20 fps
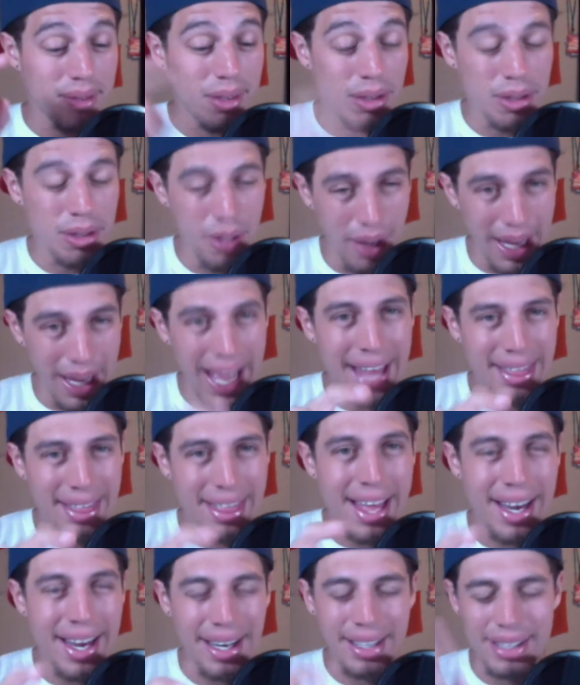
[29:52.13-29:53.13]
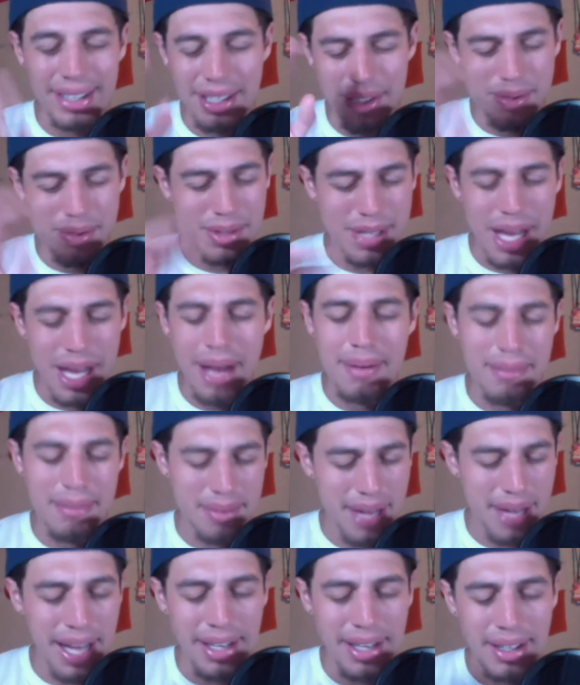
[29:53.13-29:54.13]
The Athletic, this was not,
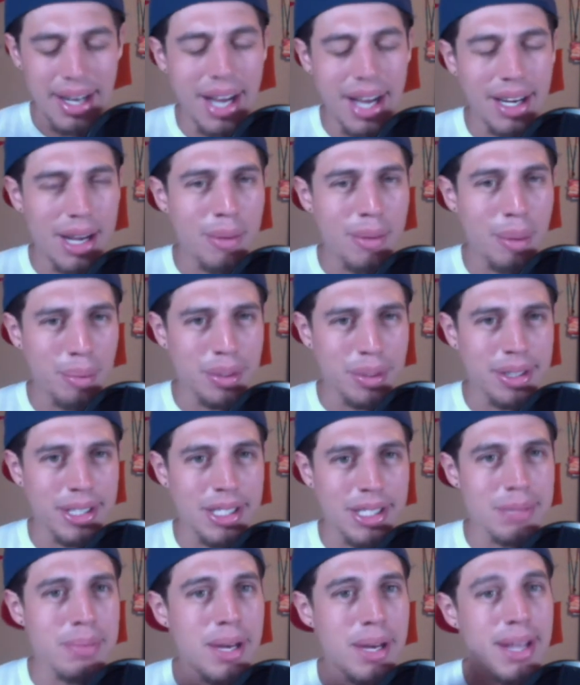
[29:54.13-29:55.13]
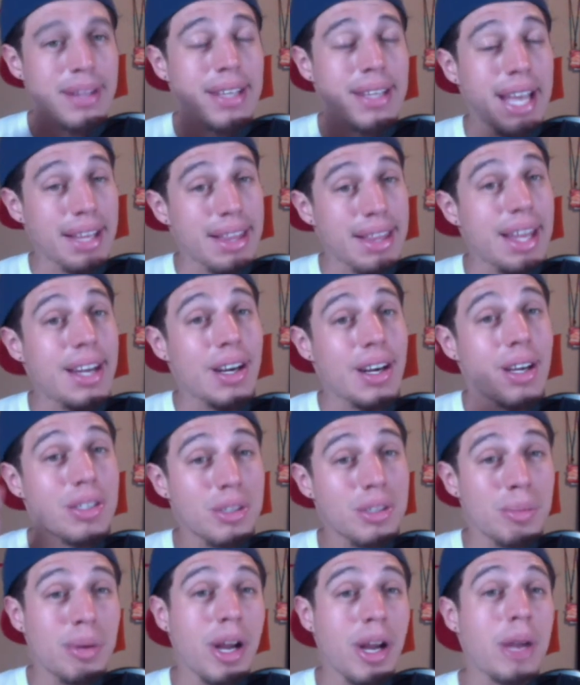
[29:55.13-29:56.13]
I did not come up with this, but the Athletic
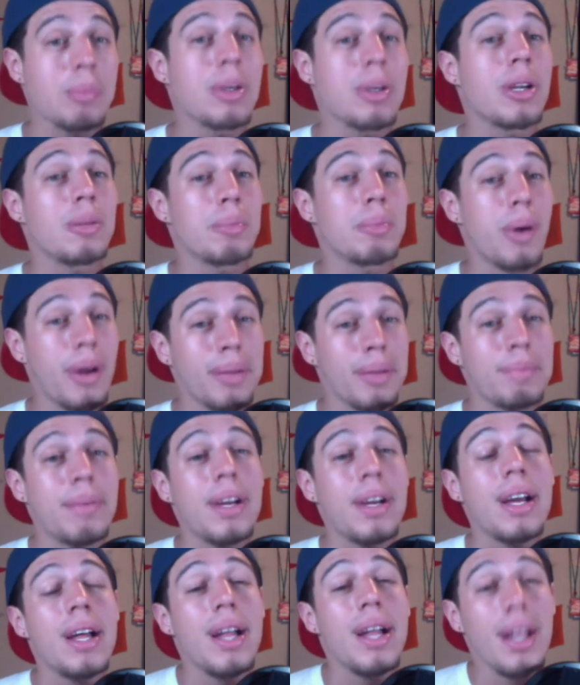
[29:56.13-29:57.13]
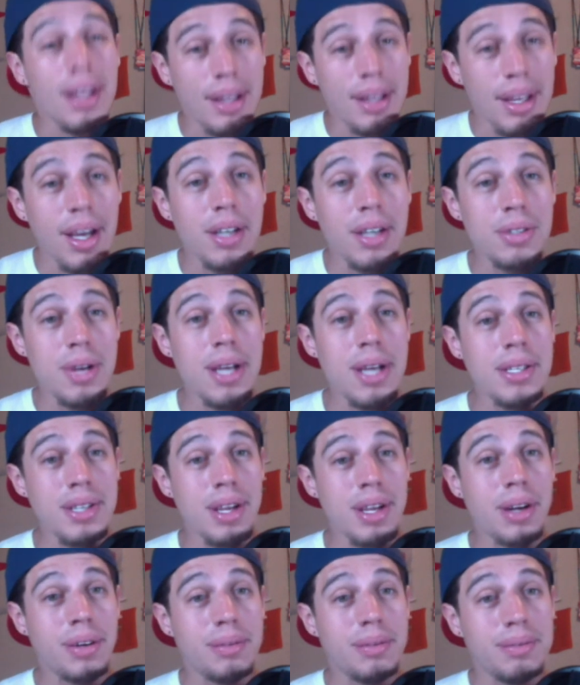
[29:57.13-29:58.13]
also brought up a good point. Leon
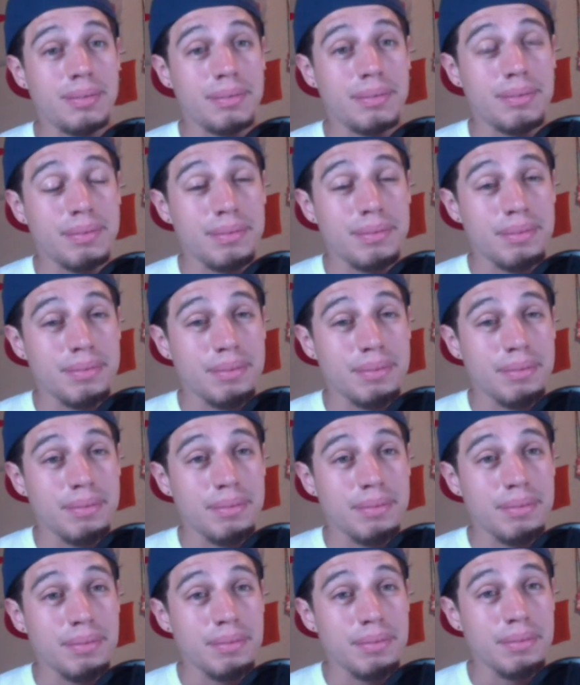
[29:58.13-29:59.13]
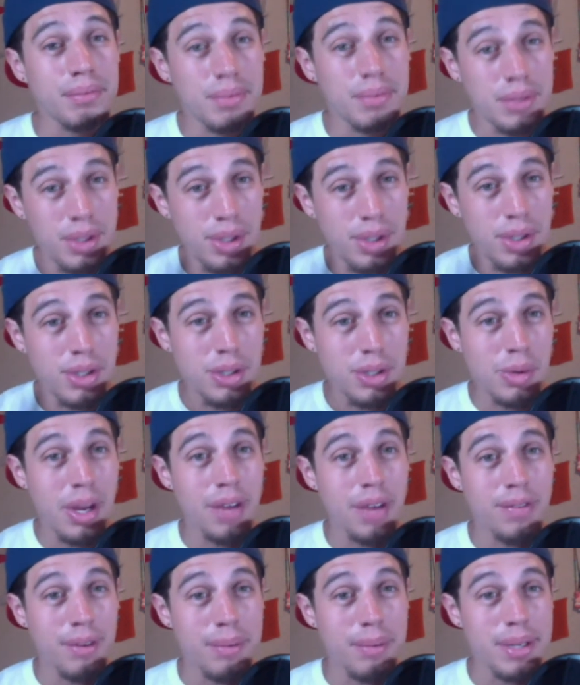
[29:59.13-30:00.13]
Draisaitl two years
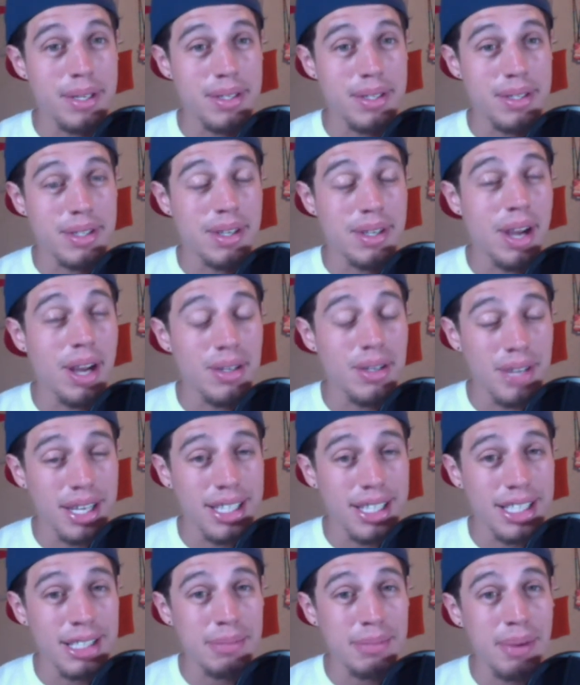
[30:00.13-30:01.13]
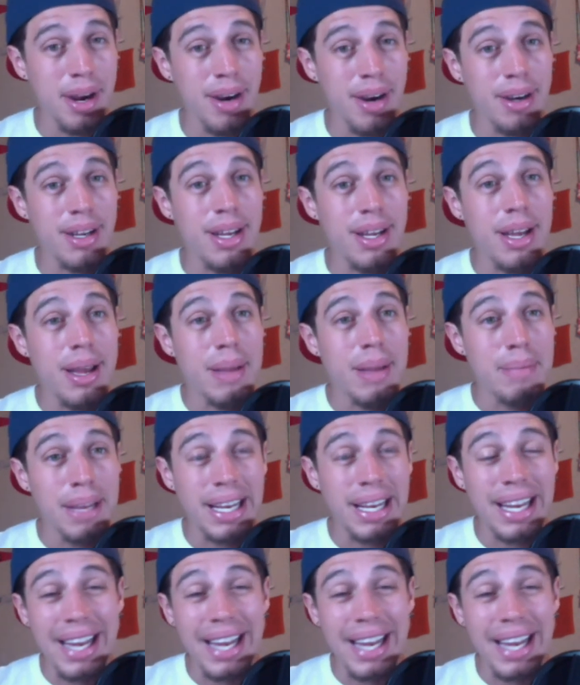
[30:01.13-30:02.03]
away from his contract expiring, making